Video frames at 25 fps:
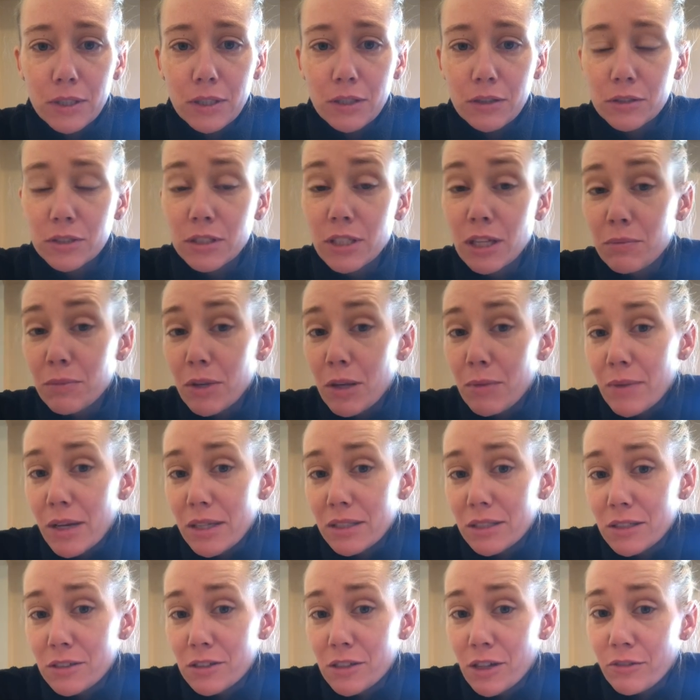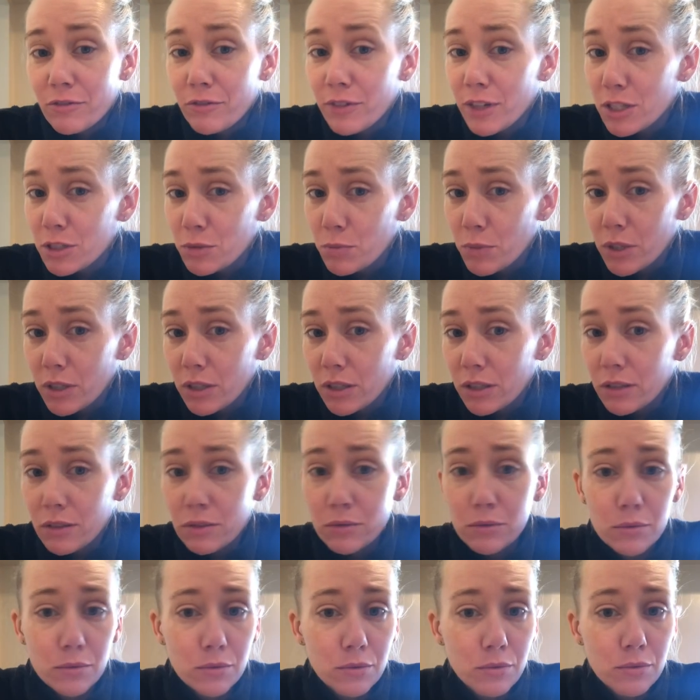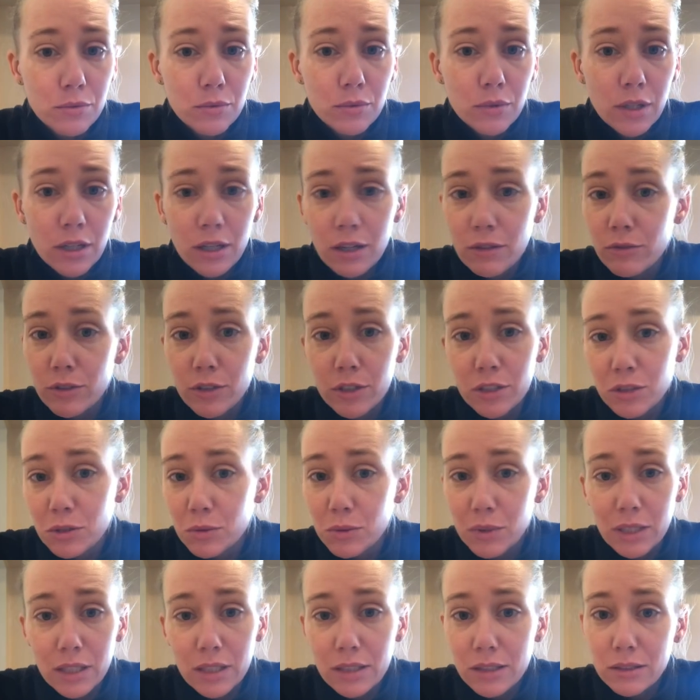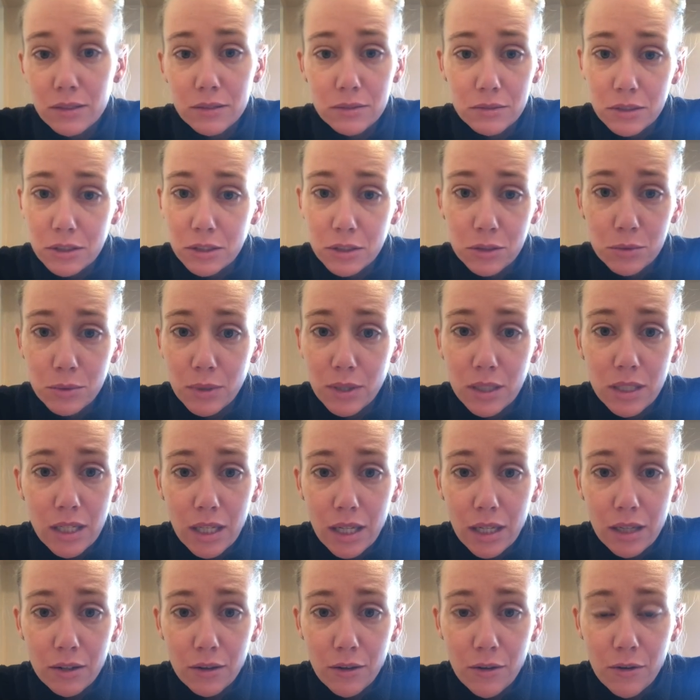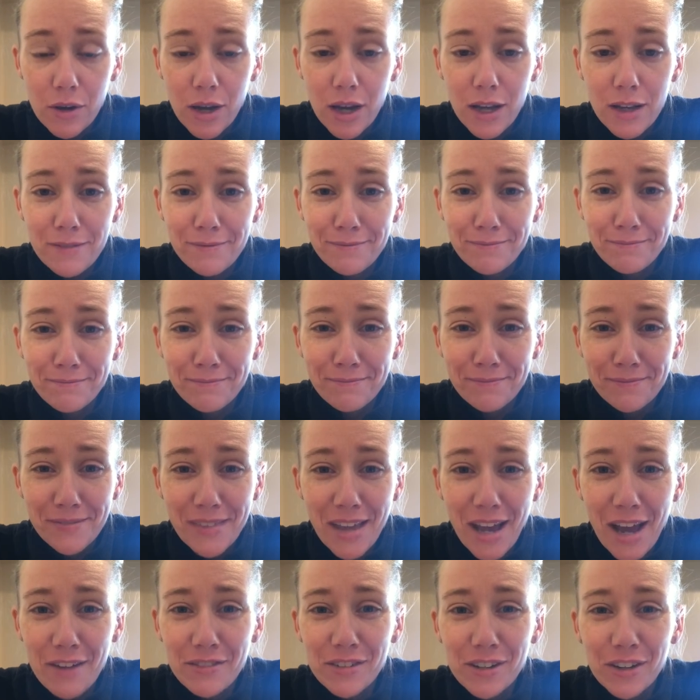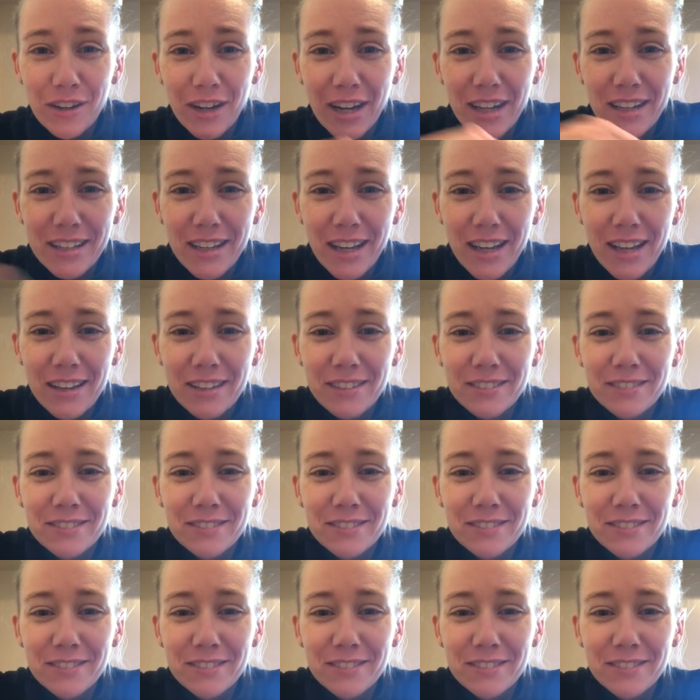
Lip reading: send me a message on Facebook, whatever you would need. Okay, have a great day.